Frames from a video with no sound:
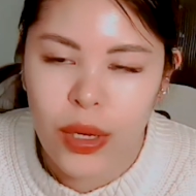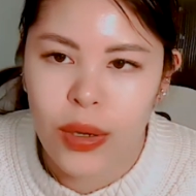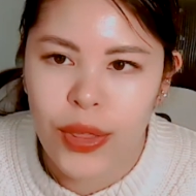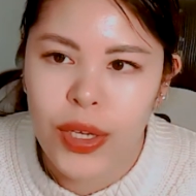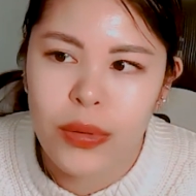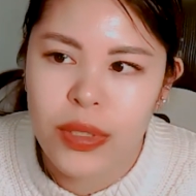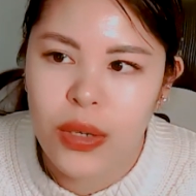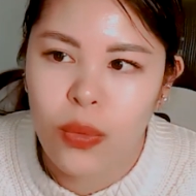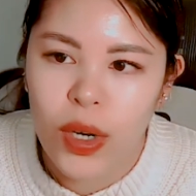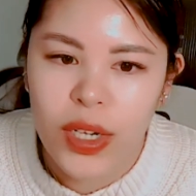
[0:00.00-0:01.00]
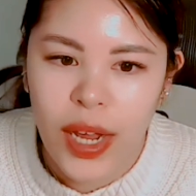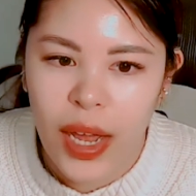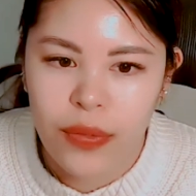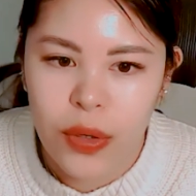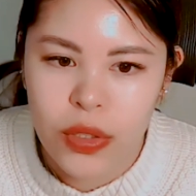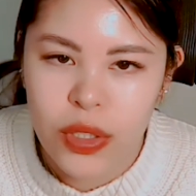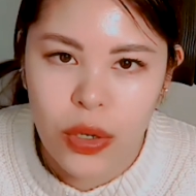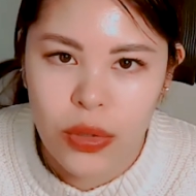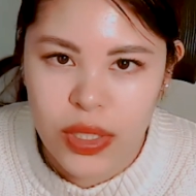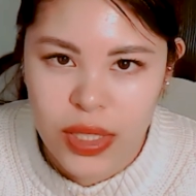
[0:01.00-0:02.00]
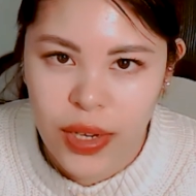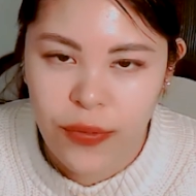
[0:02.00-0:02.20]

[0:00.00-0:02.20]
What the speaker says: I think it was like 1.5 years ago since I